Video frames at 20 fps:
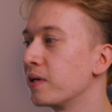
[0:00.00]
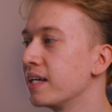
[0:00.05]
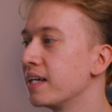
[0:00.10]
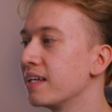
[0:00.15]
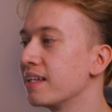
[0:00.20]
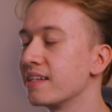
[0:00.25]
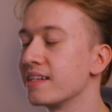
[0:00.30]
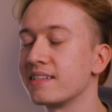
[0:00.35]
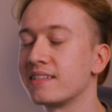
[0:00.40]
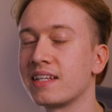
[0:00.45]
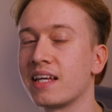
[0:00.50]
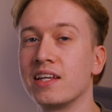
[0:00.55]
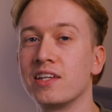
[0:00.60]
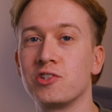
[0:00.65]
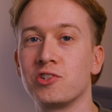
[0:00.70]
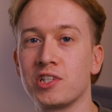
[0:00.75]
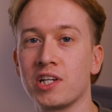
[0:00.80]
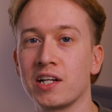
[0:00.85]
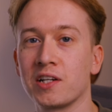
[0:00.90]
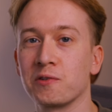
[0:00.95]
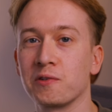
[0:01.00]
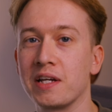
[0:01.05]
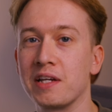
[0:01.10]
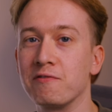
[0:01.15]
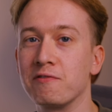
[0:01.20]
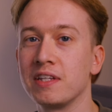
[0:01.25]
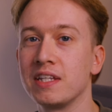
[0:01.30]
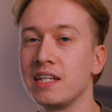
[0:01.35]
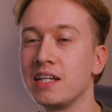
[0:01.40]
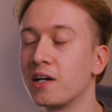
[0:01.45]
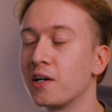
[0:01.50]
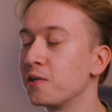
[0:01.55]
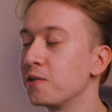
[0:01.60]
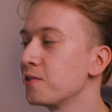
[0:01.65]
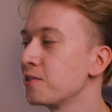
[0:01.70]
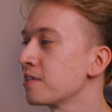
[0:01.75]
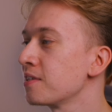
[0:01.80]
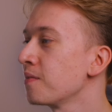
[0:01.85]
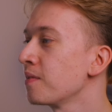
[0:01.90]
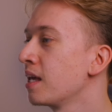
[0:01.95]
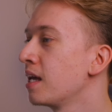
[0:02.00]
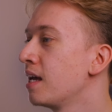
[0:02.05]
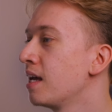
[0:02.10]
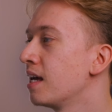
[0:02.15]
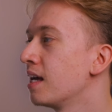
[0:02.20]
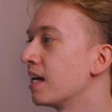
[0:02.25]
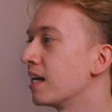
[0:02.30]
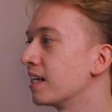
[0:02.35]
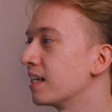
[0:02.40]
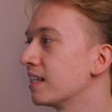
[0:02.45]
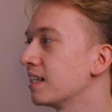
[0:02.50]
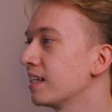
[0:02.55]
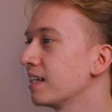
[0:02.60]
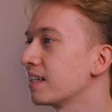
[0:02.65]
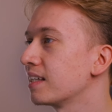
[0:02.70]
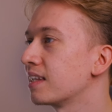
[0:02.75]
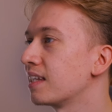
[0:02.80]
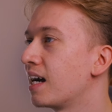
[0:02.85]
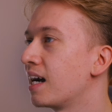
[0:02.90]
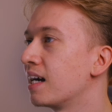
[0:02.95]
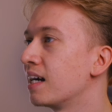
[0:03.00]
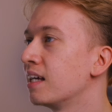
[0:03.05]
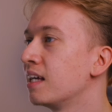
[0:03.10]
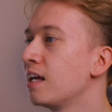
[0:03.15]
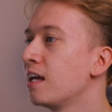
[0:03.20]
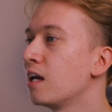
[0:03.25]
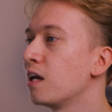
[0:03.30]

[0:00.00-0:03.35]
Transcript: here that says generate videos and click that,